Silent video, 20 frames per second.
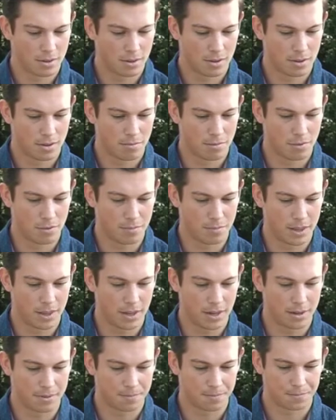movement
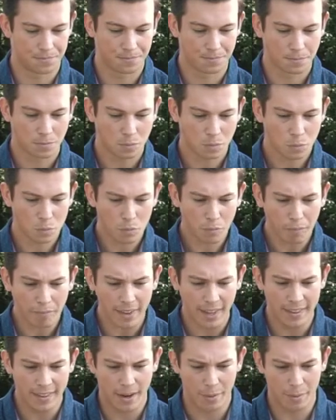there.
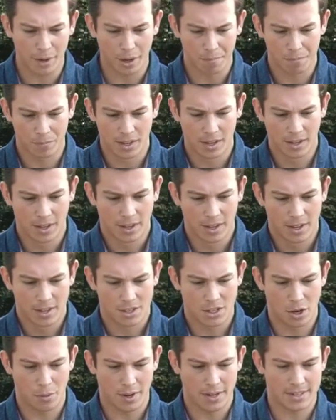And there we go.
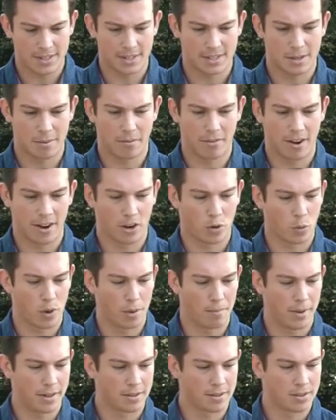So we can see some of our
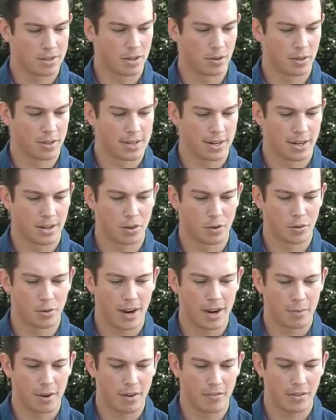equipment. So it looks like on the right
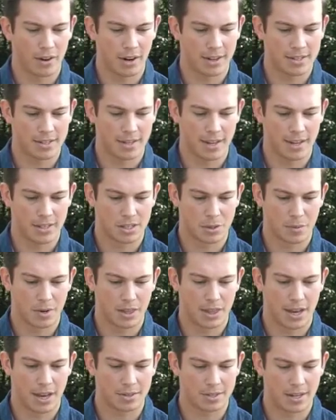we have our SDS
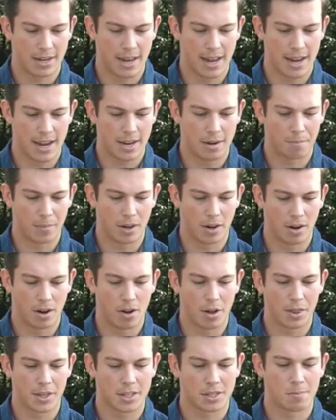3008, but
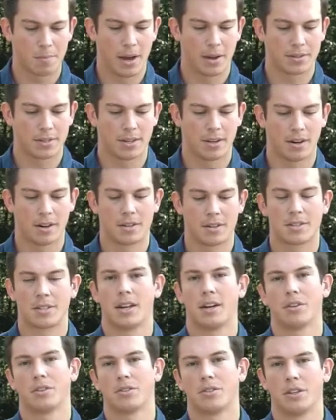all this mounted on a
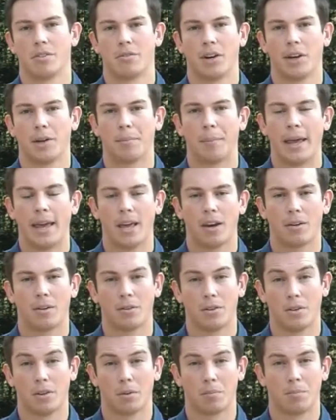standard DIN rail panel.
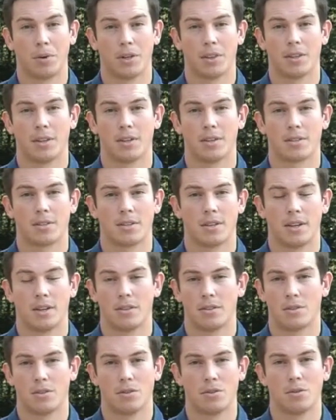You could put this
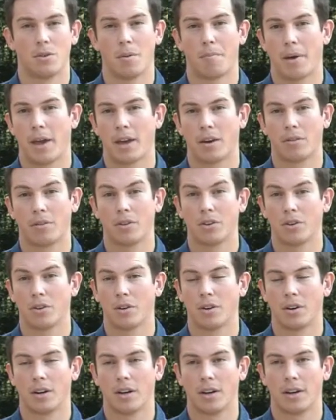into a panel in
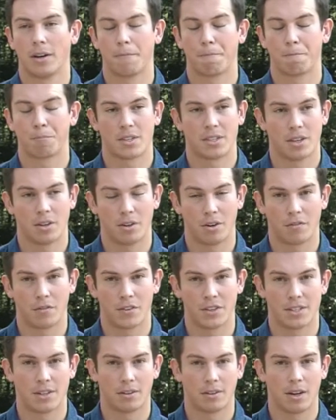your
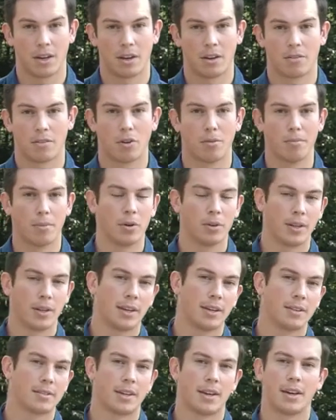facility remotely,
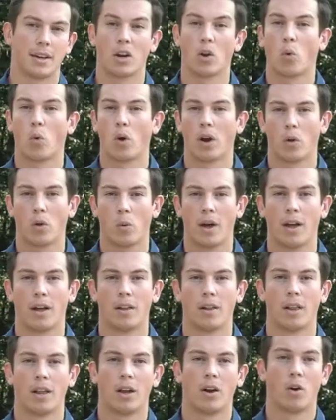say at an oil
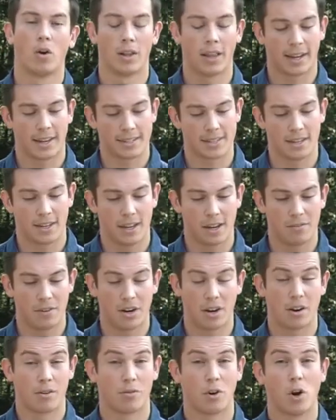well, or like I said, even
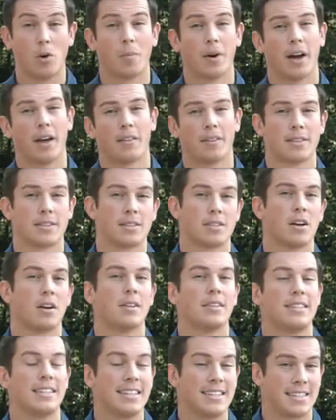on a robot. This is all
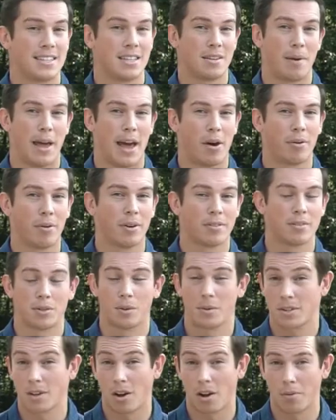DC powered, so
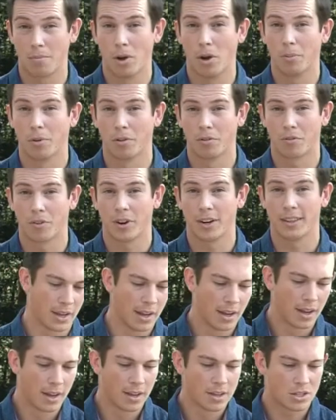it's all mobile
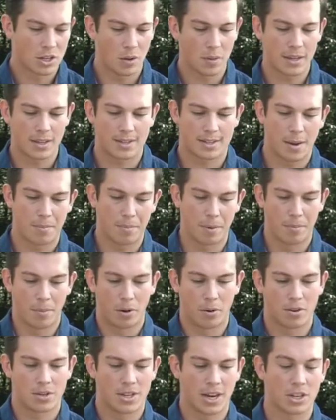friendly. So these stepper
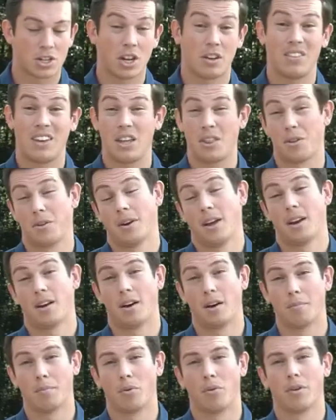motors actually have Ethernet
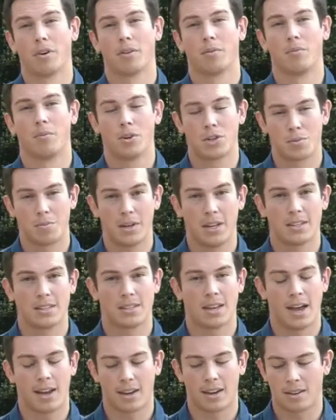on board, which means
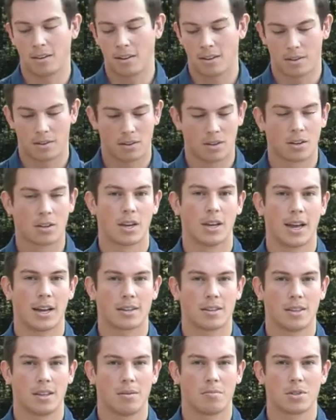I can connect
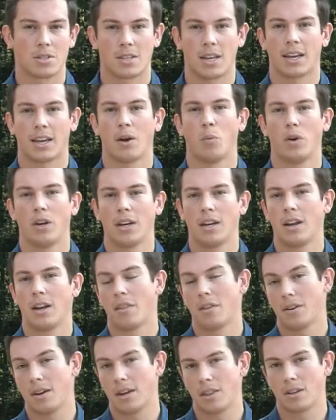to them just like I would any
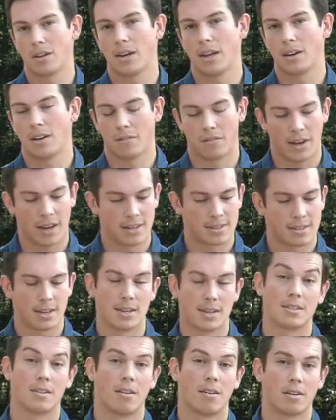other Ethernet device
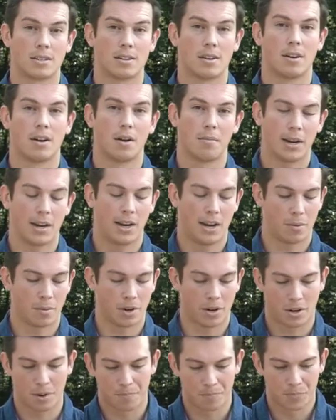as long as they're on my
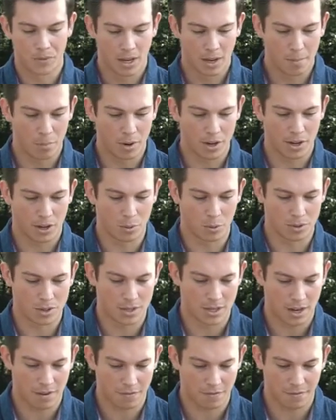network. Pretty cool
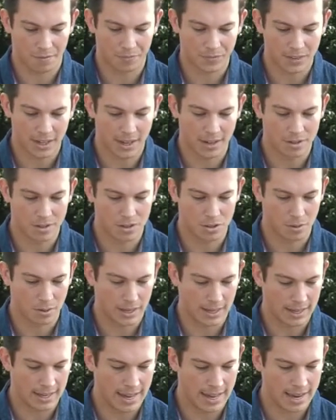stuff. I do
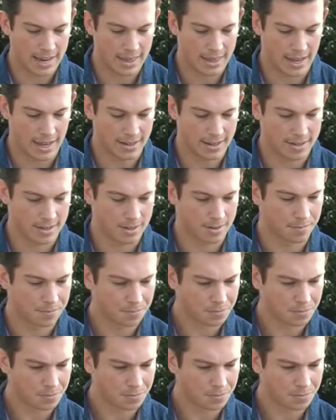like that.